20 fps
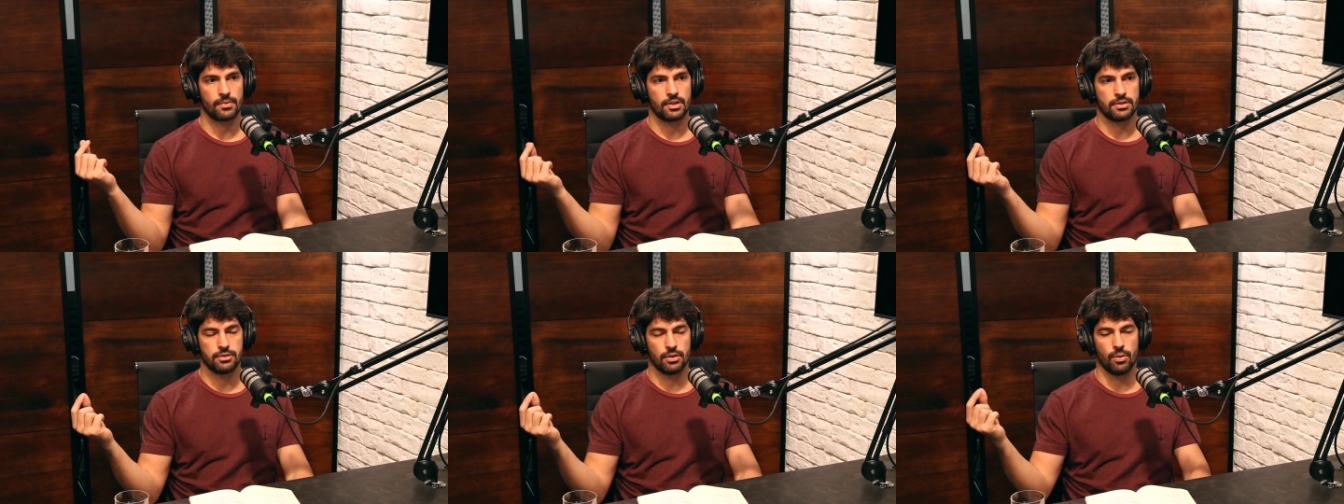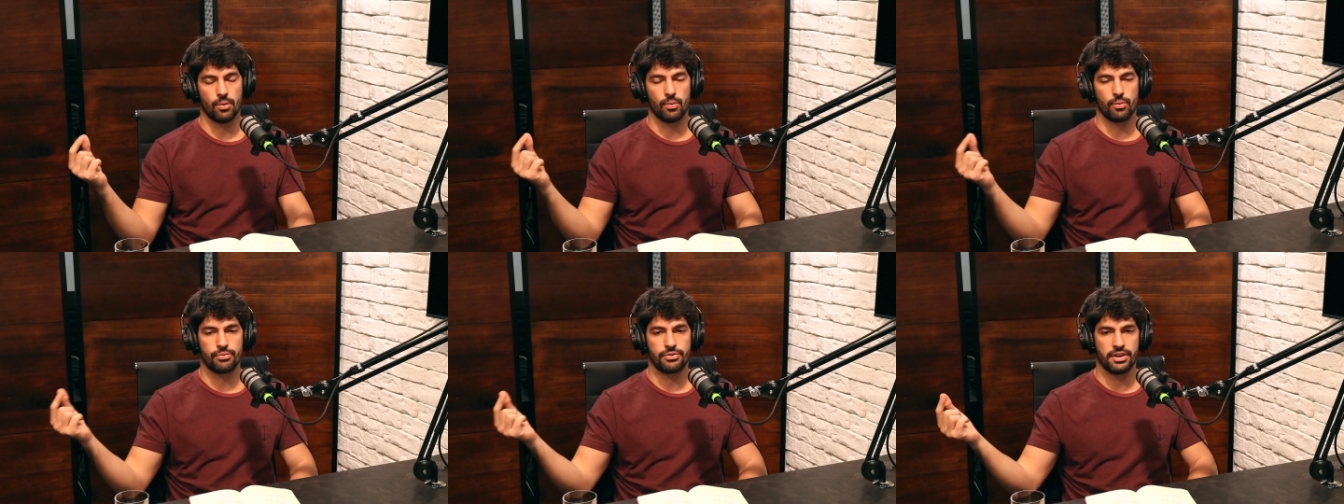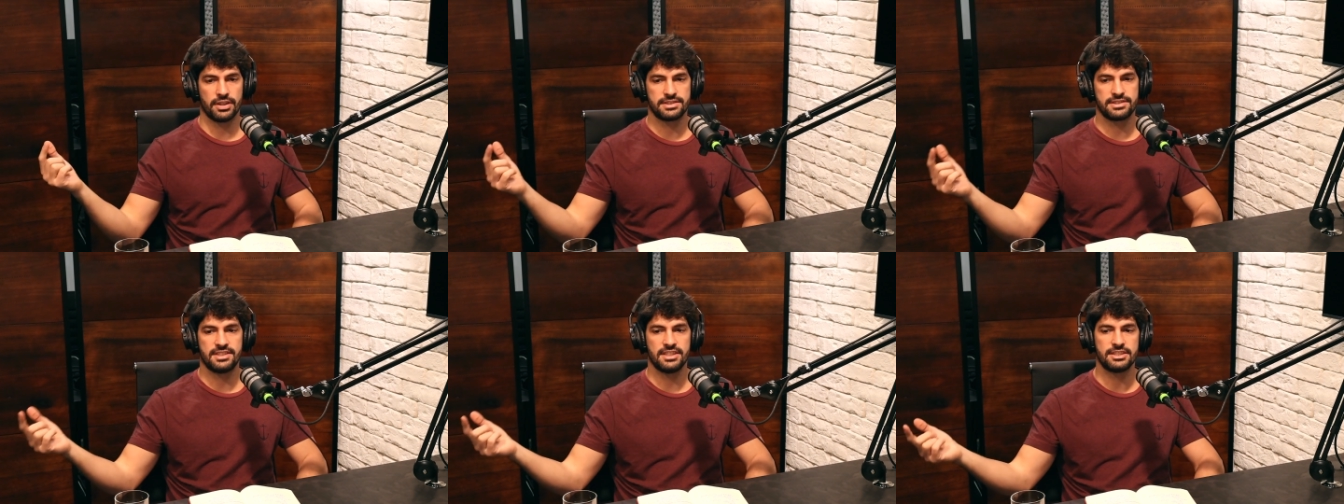So
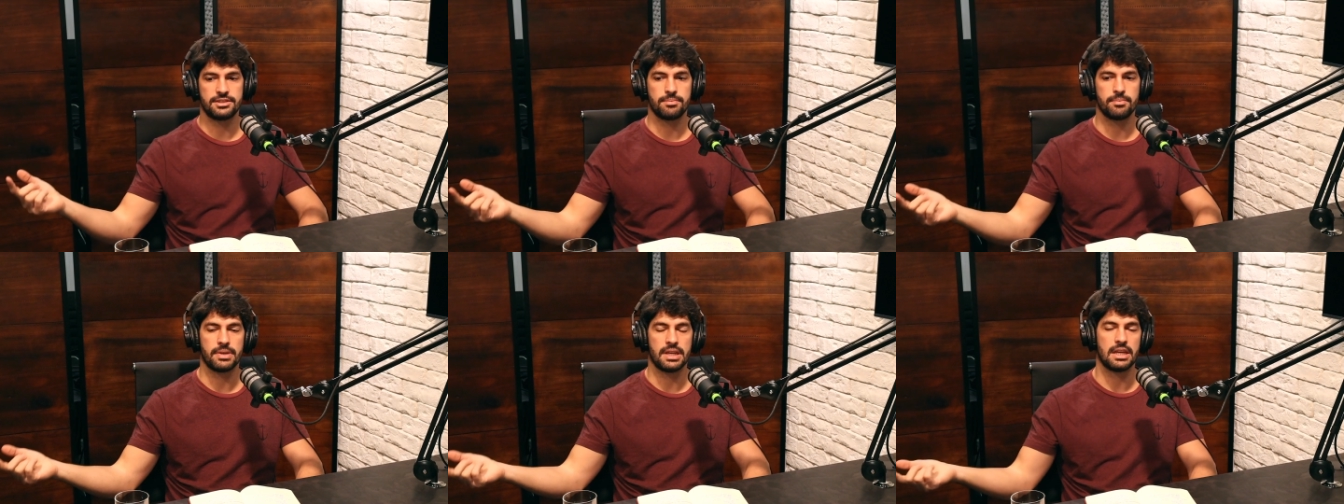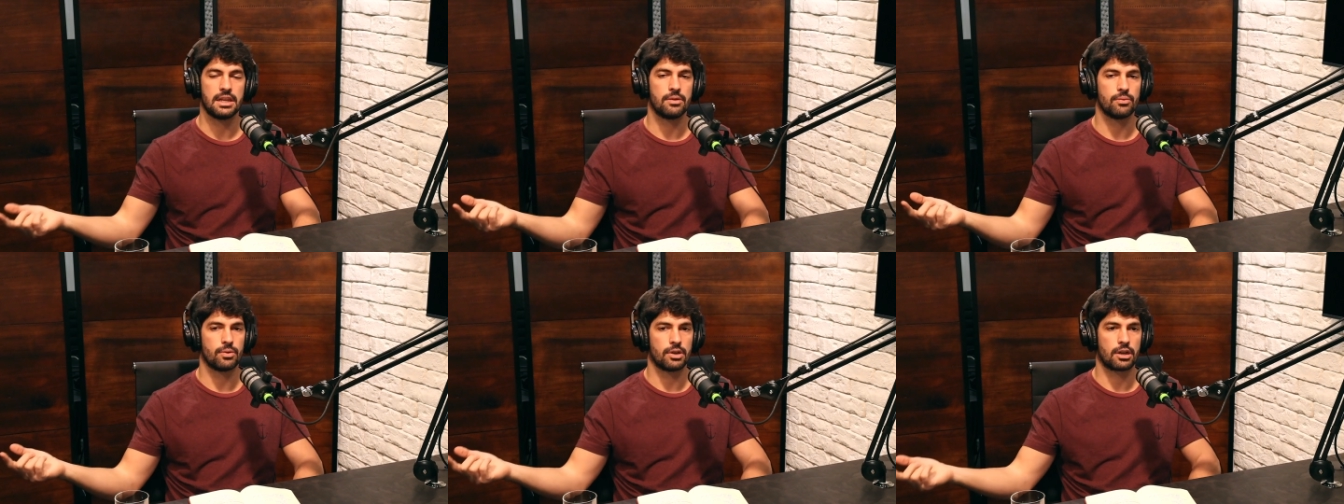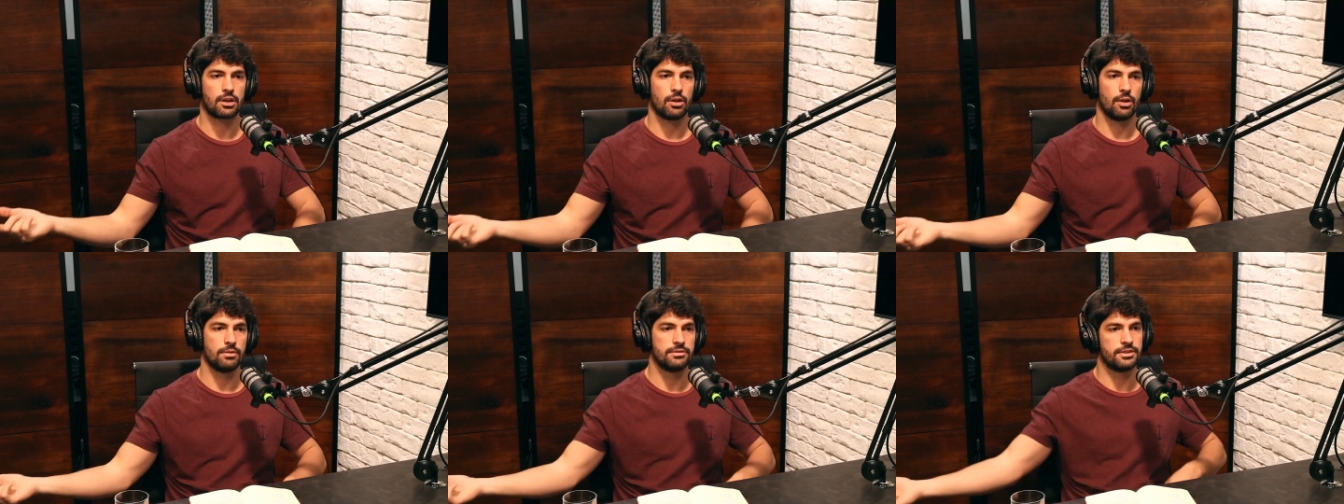does this mean we're
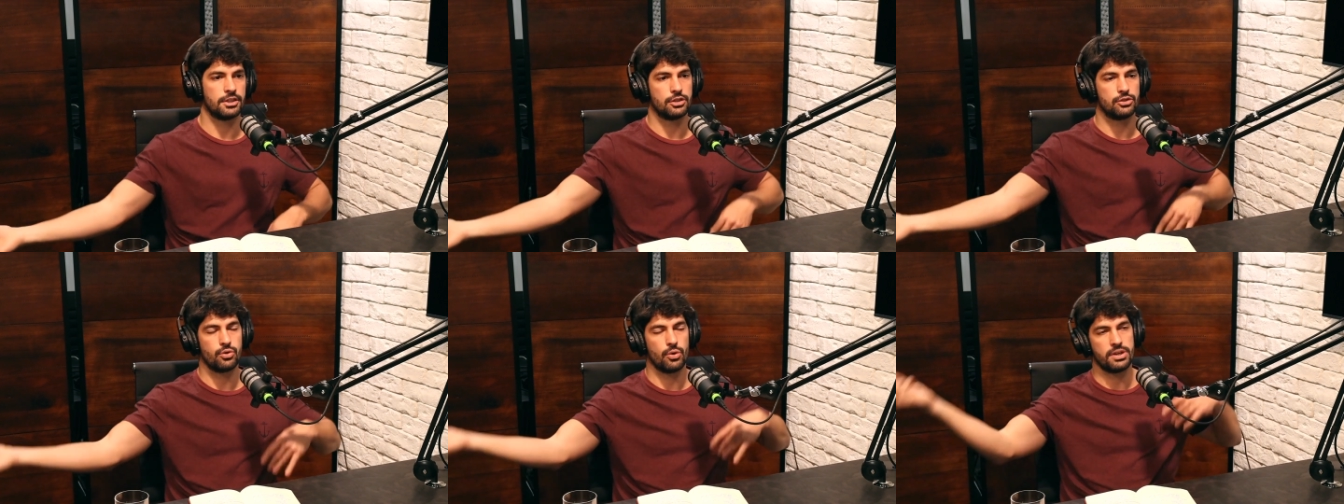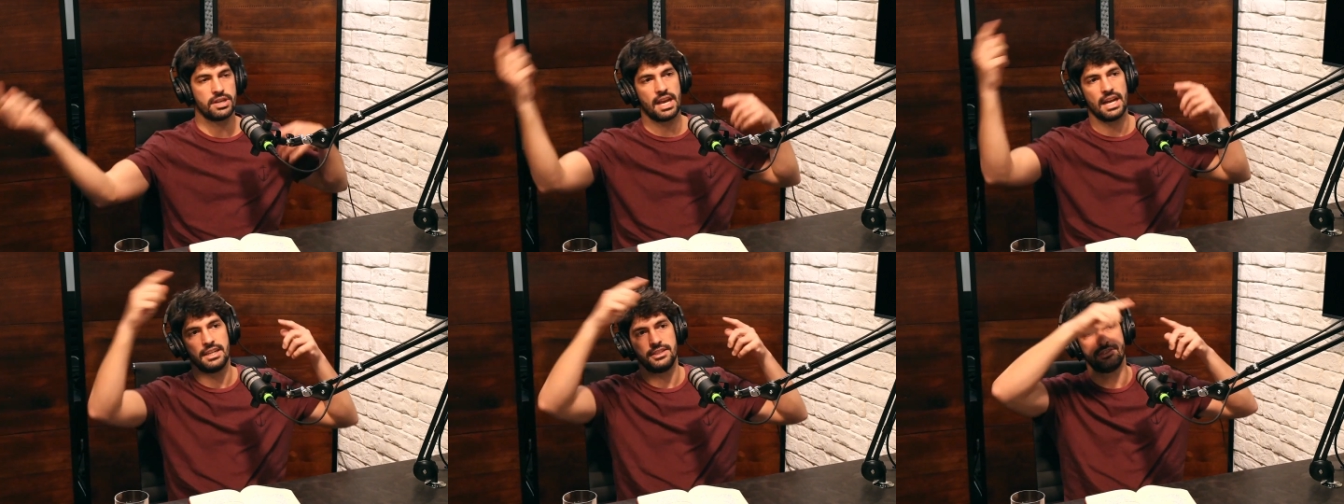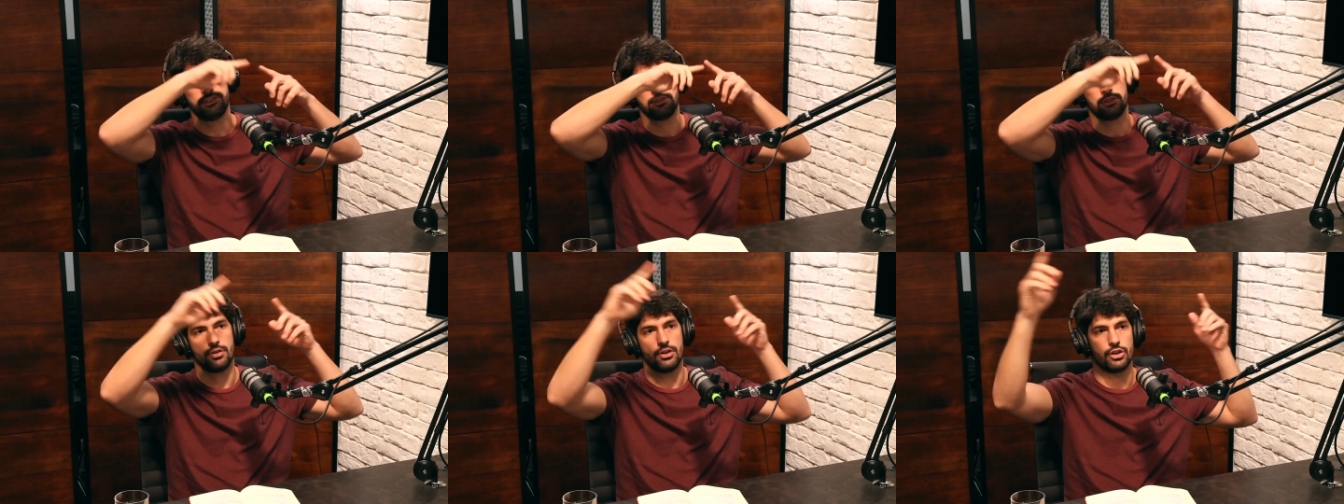closer to a
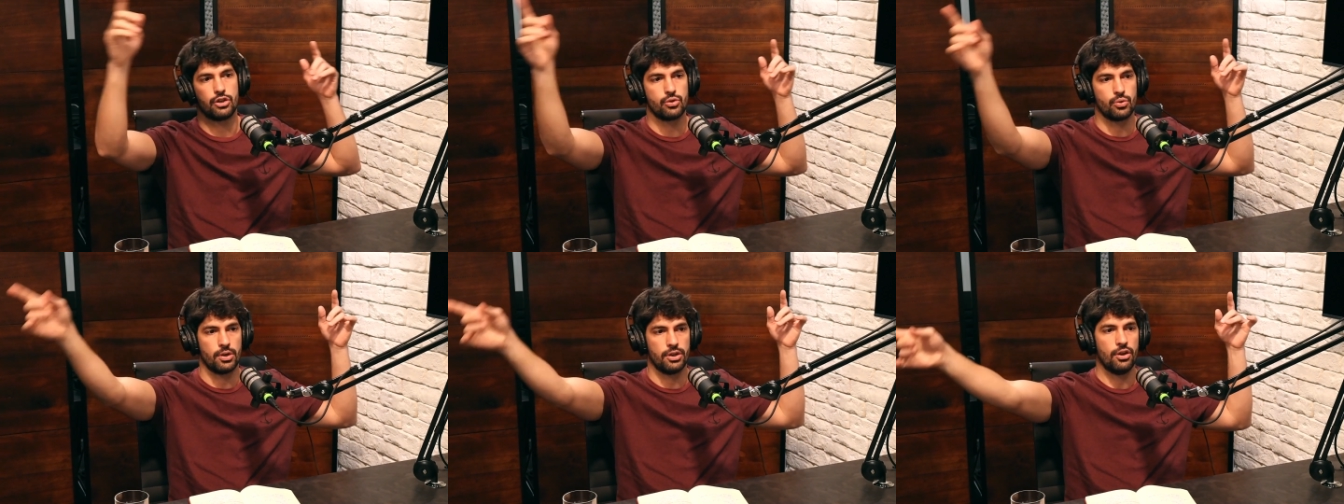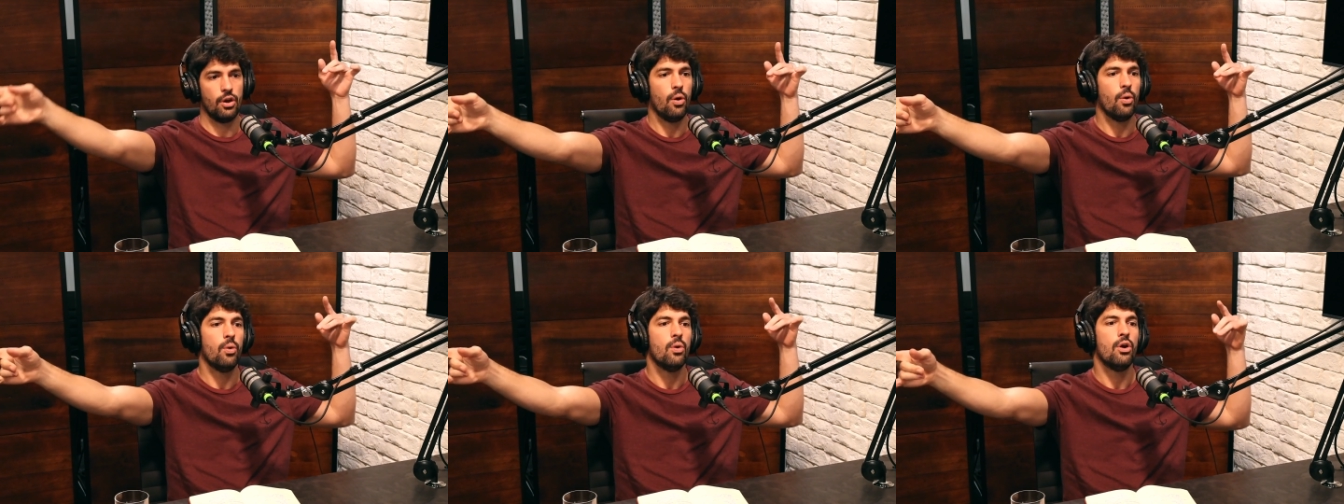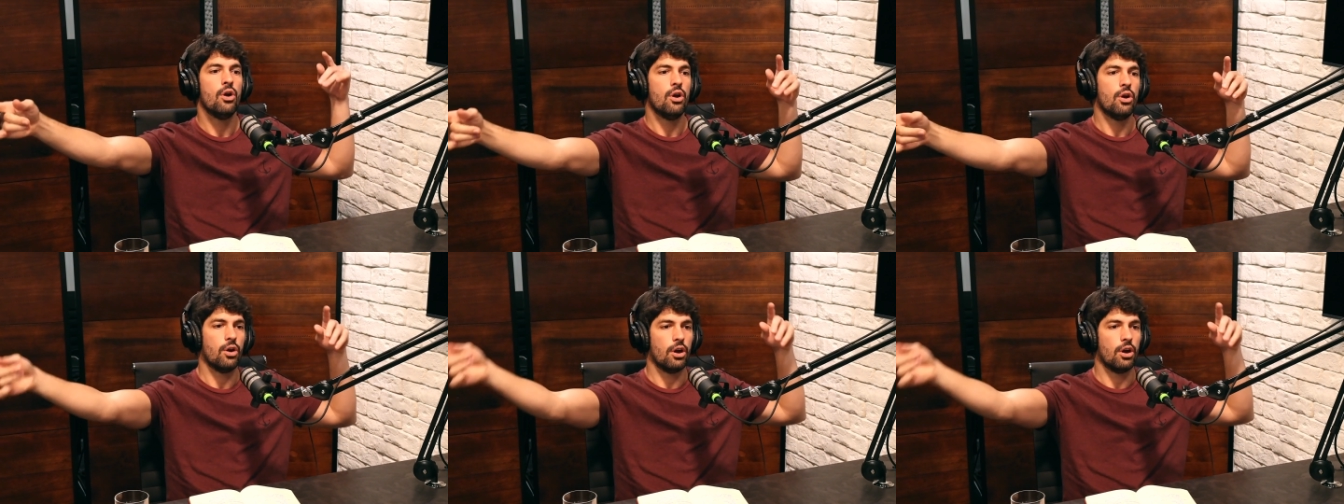yes or to a no